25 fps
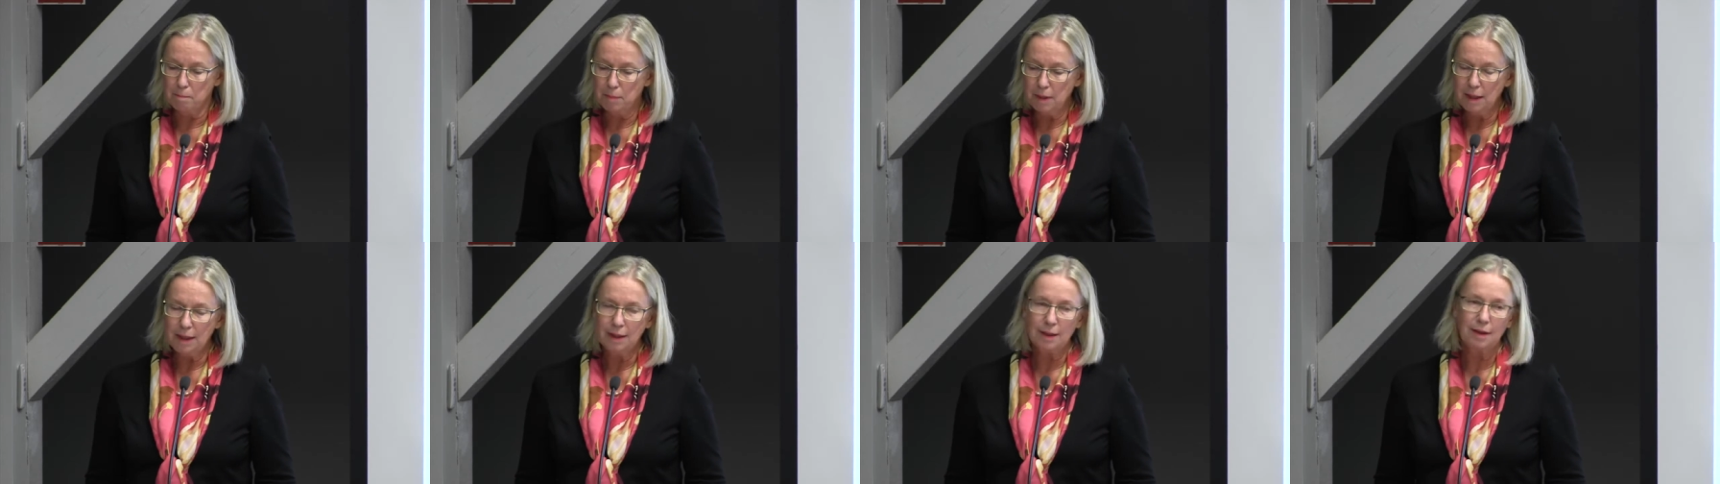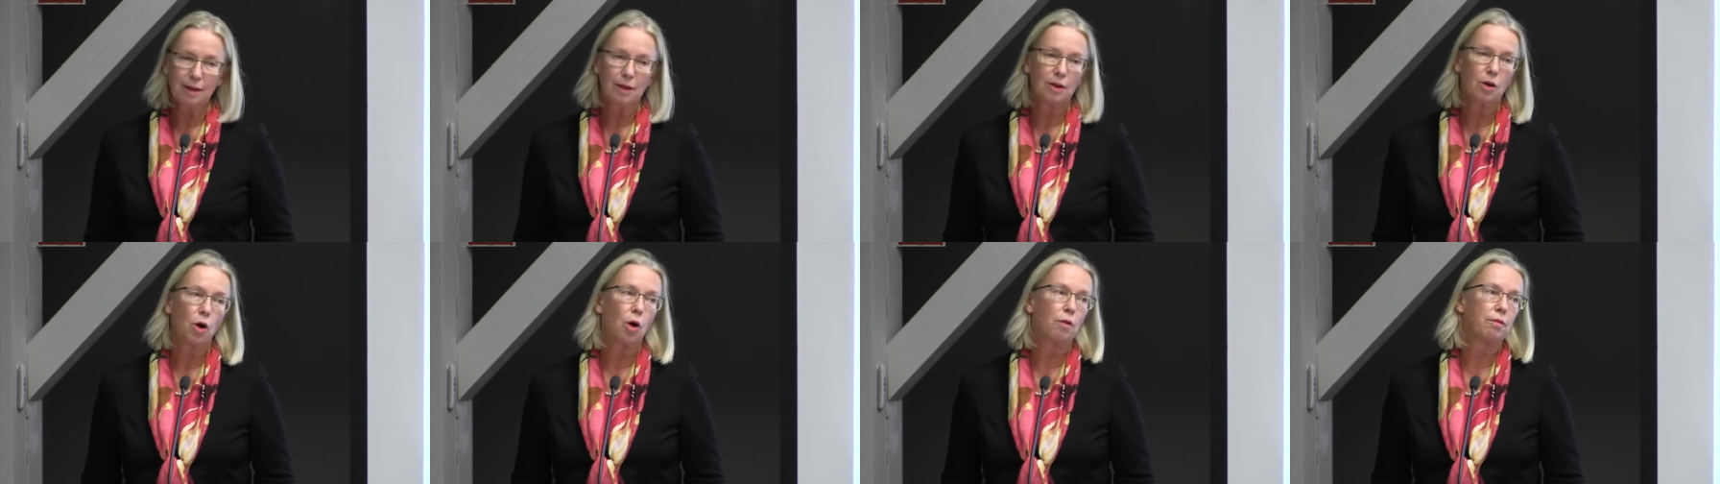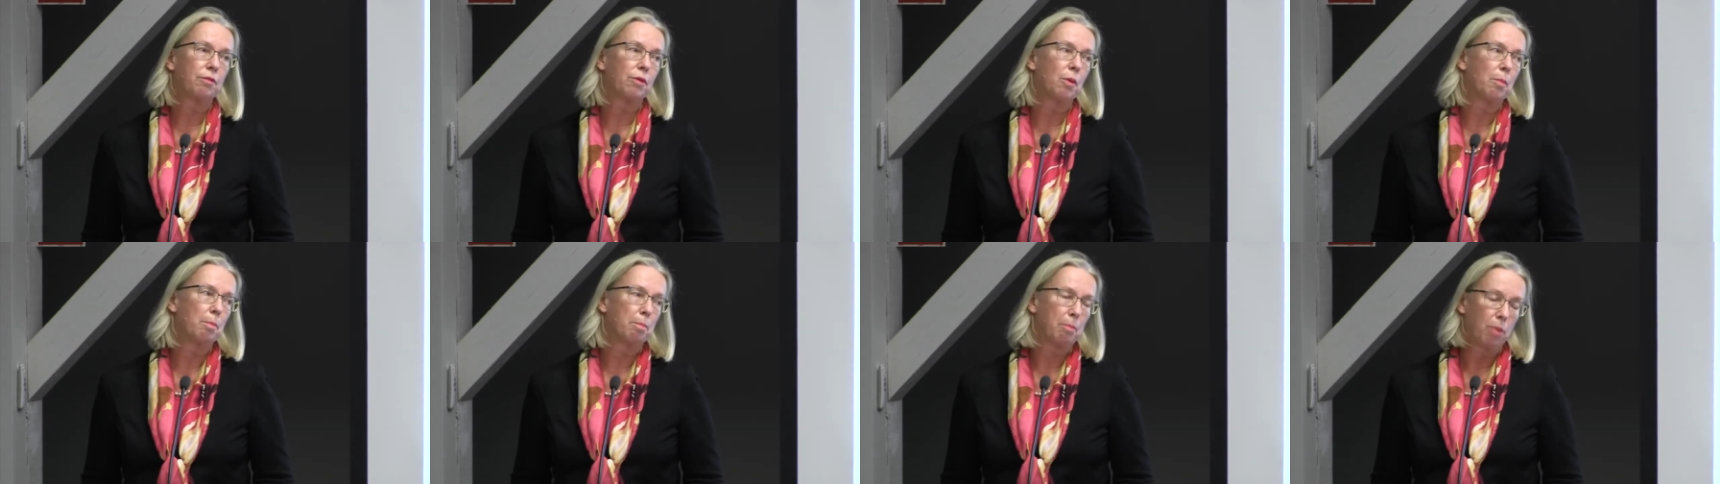meaning
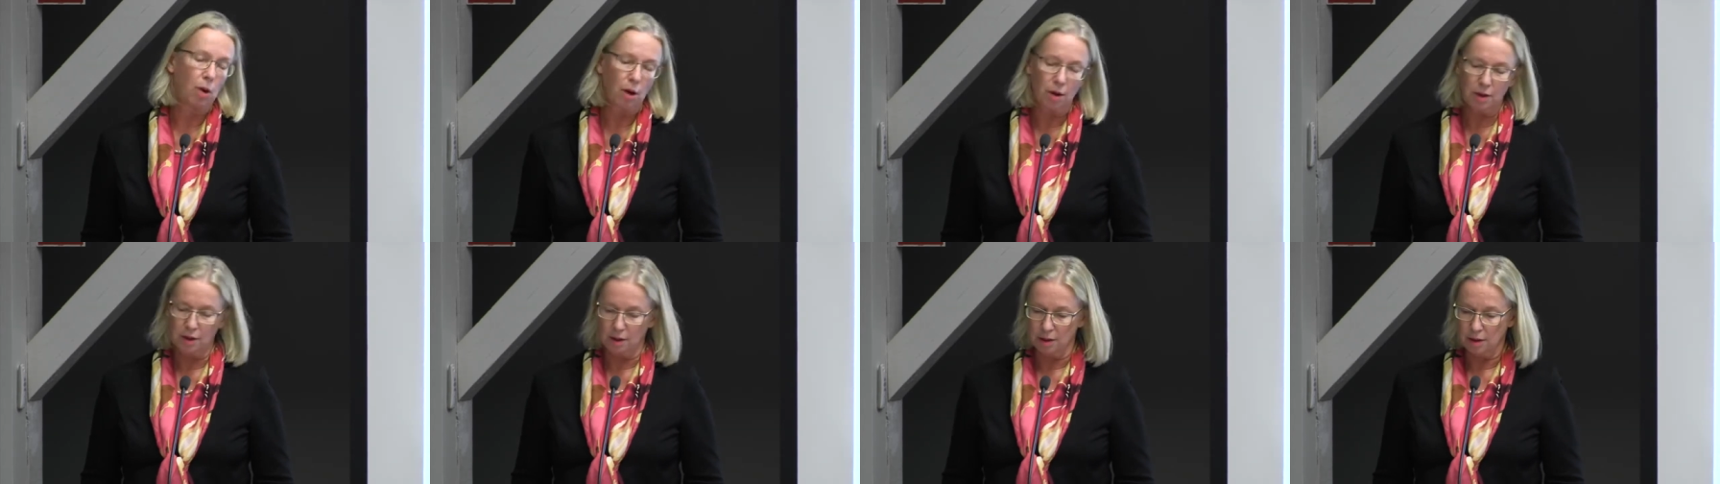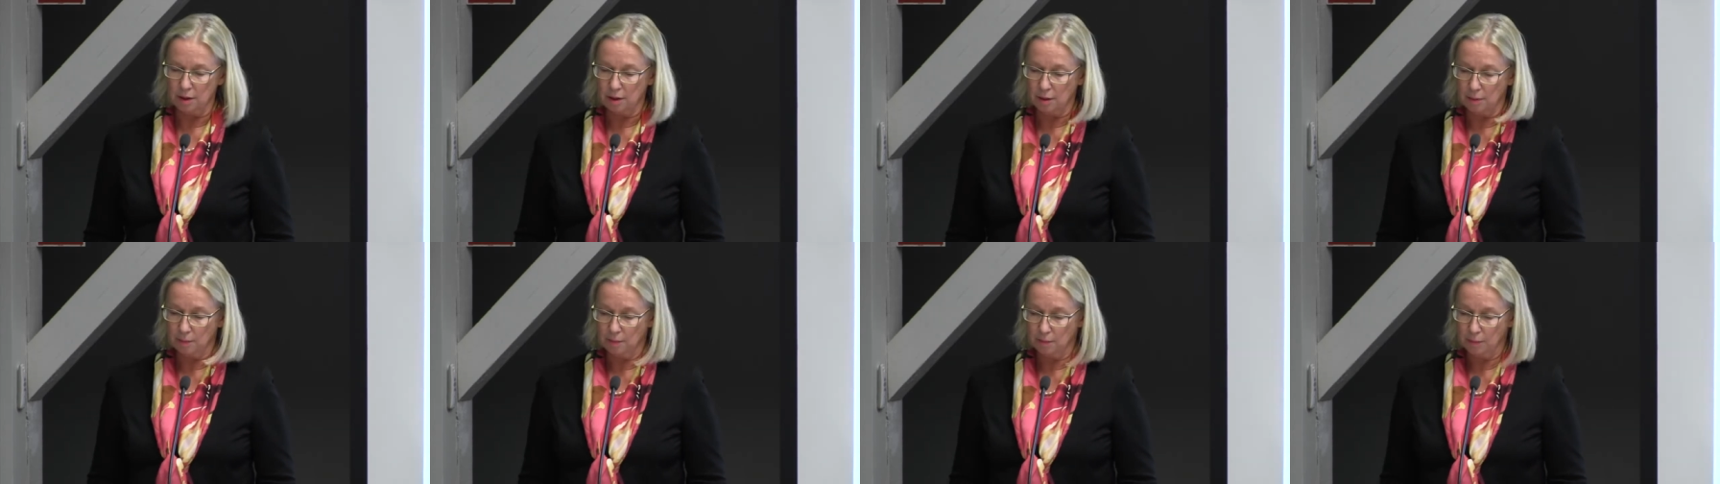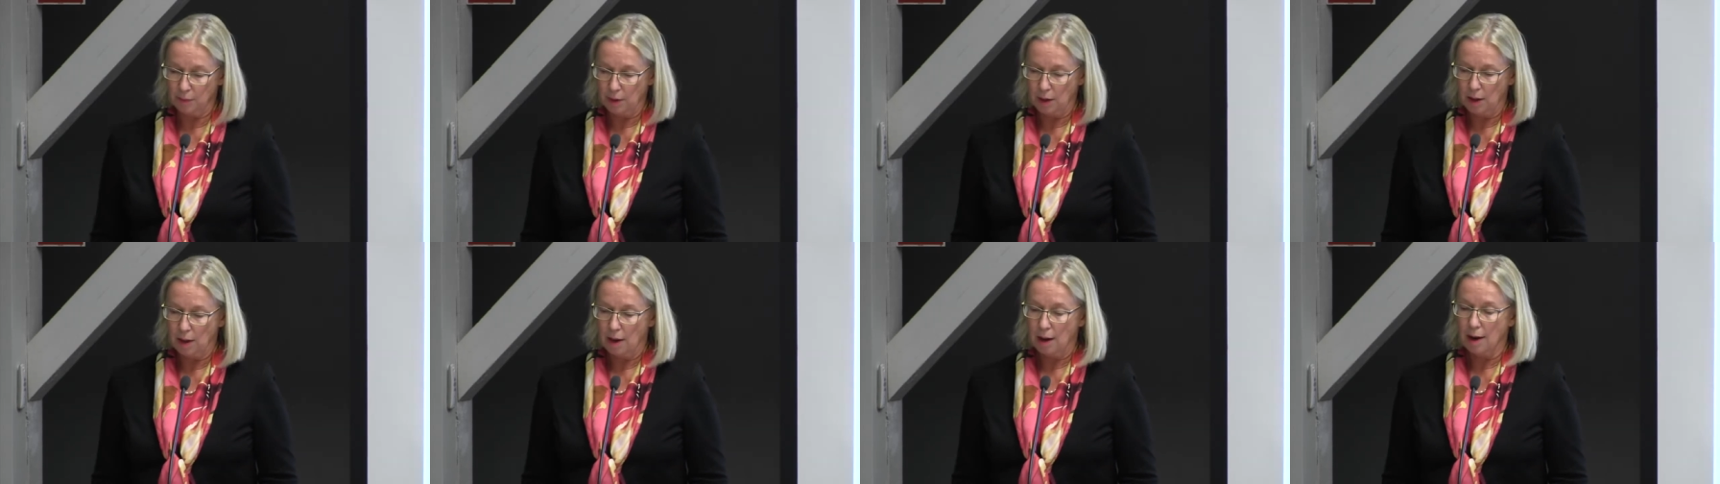of the body
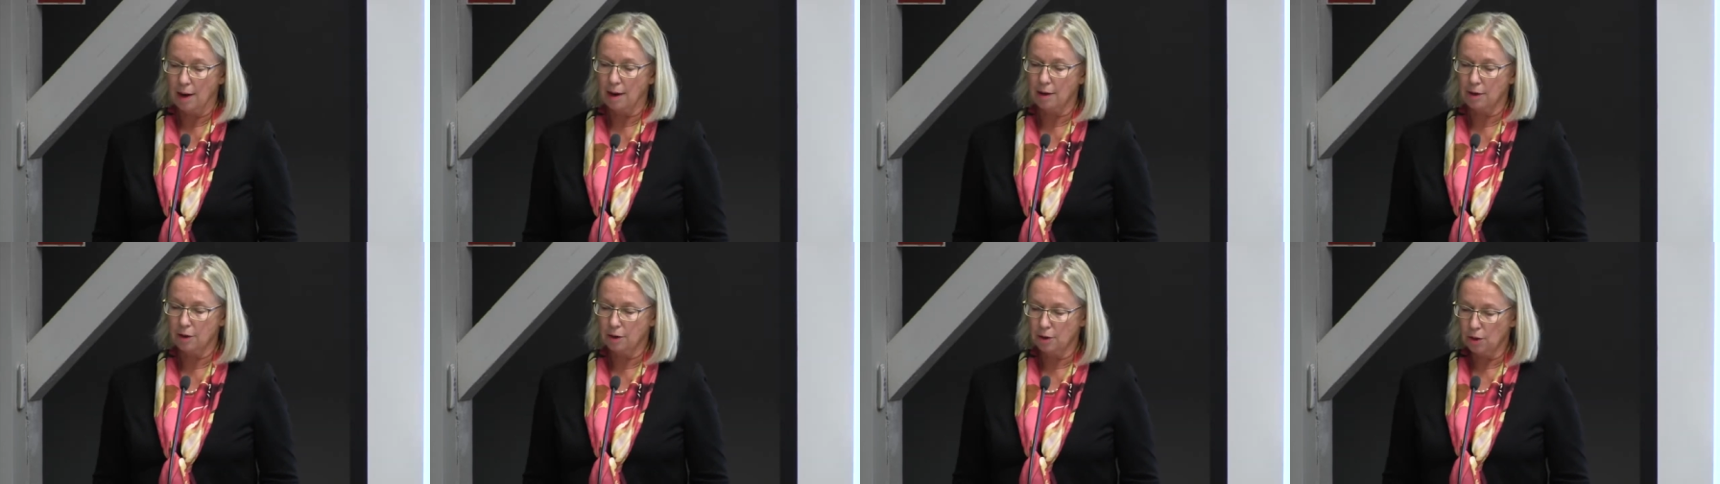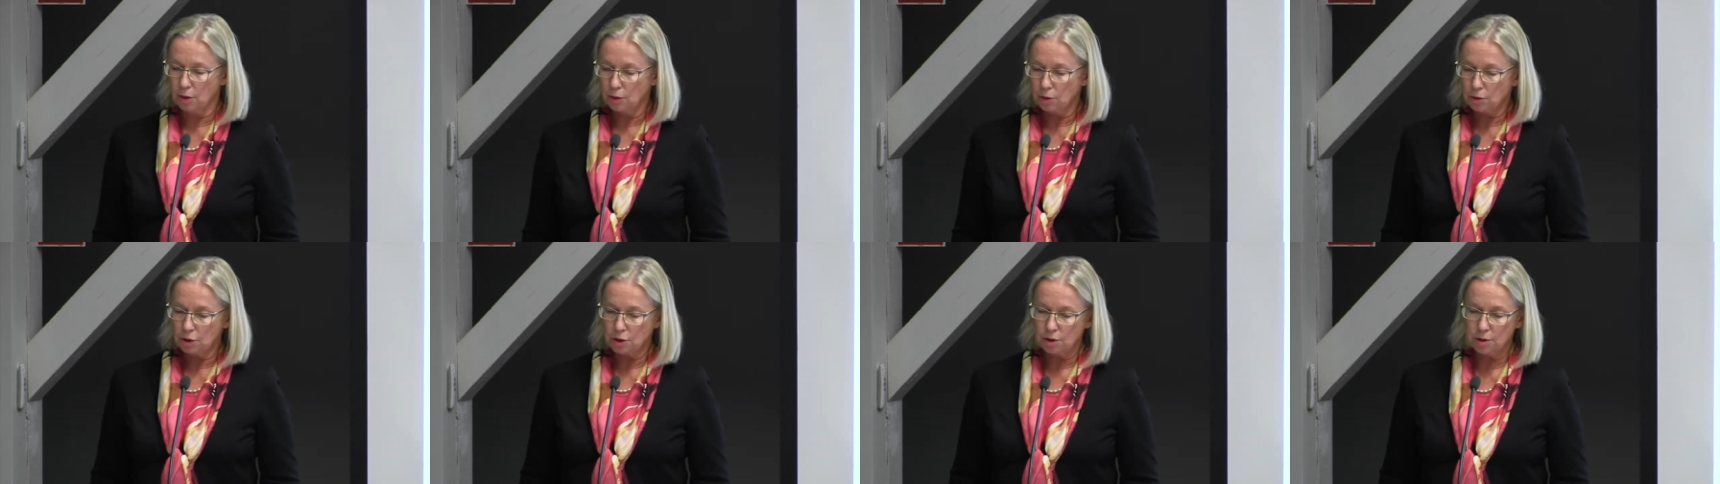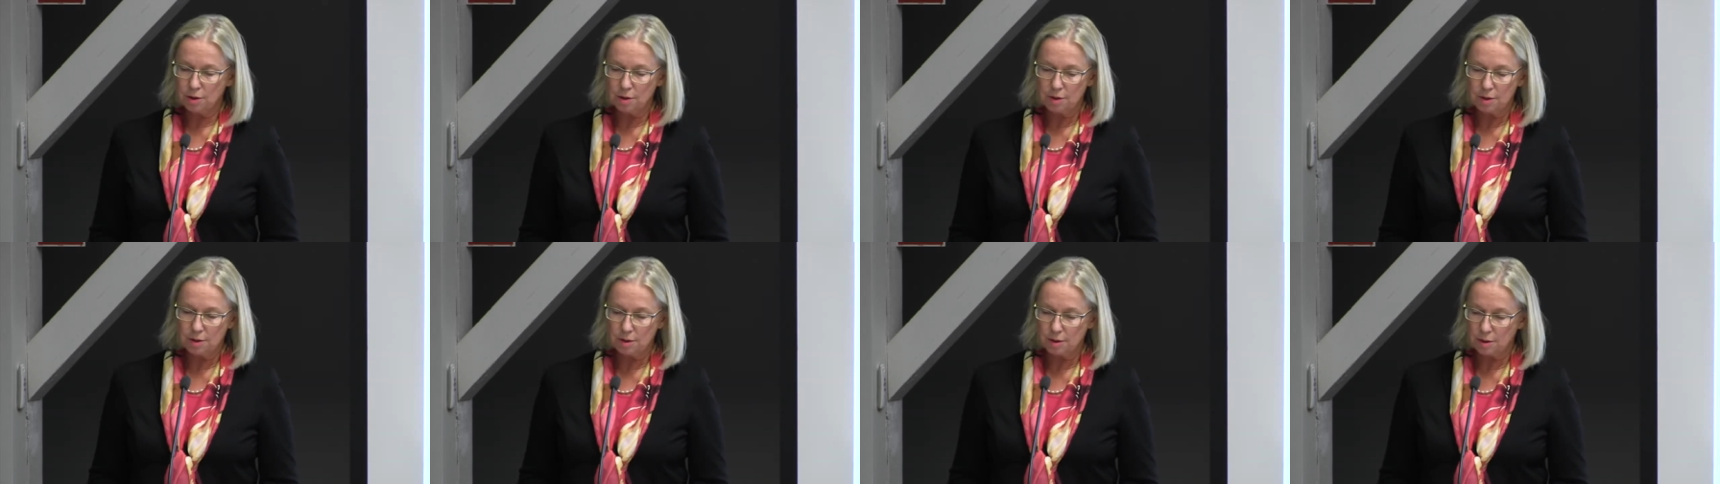are
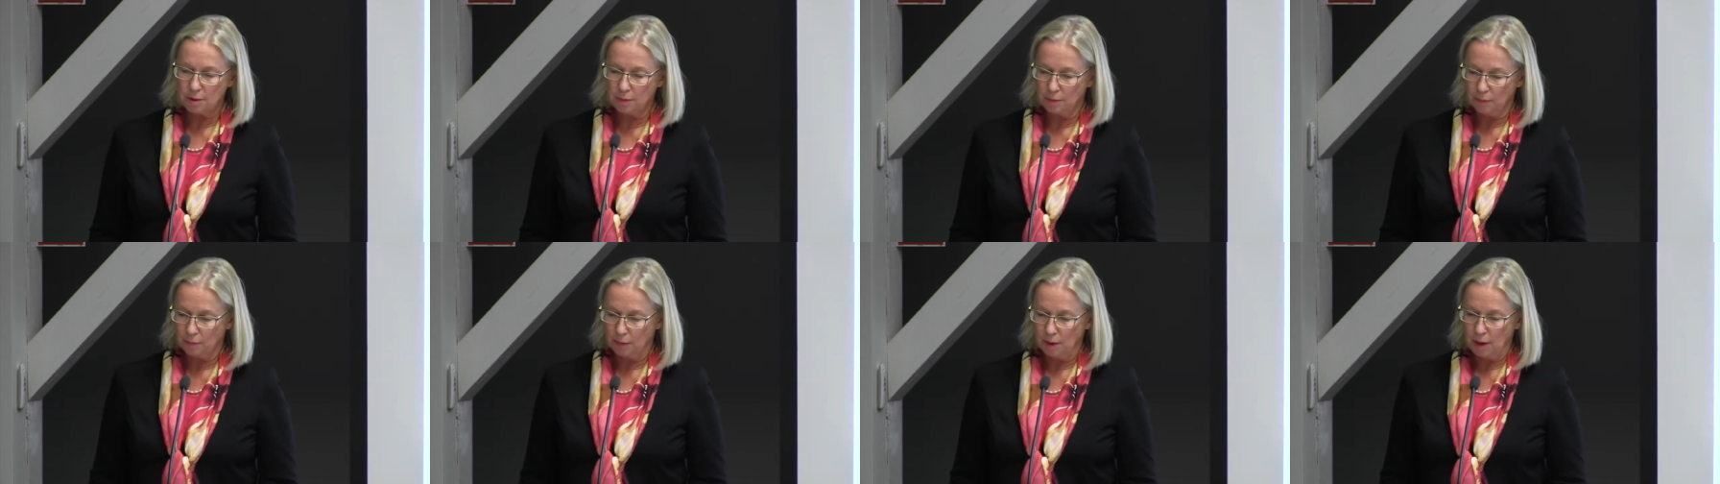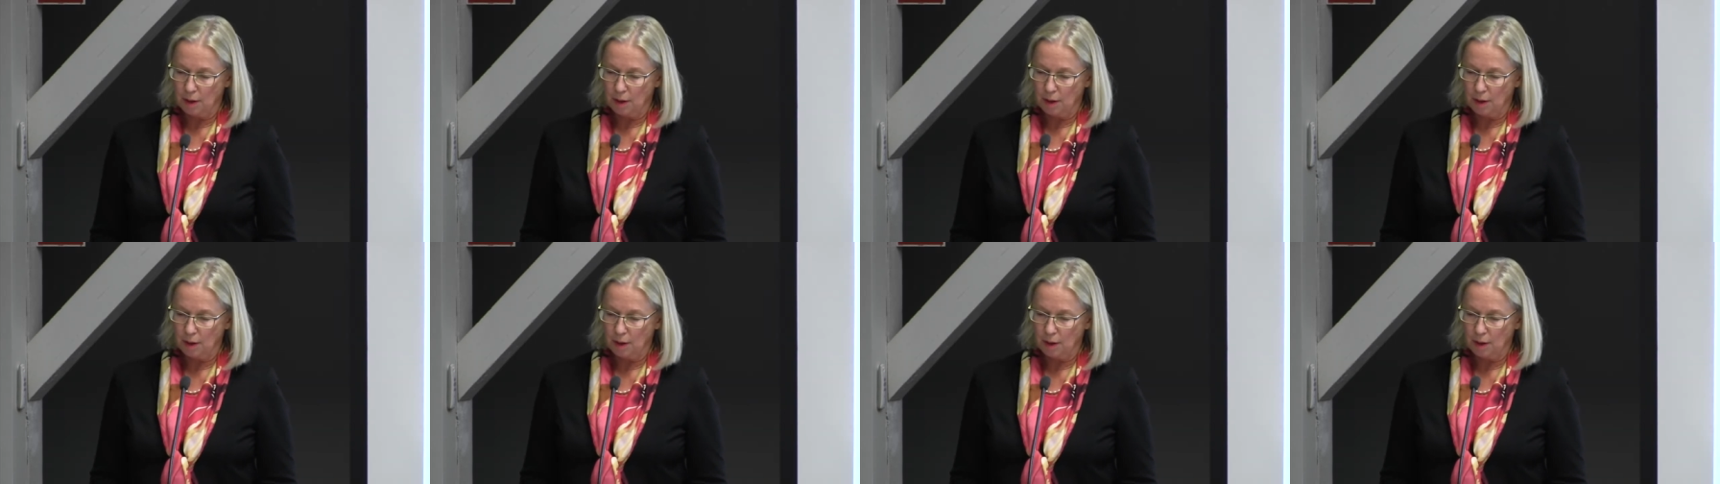notions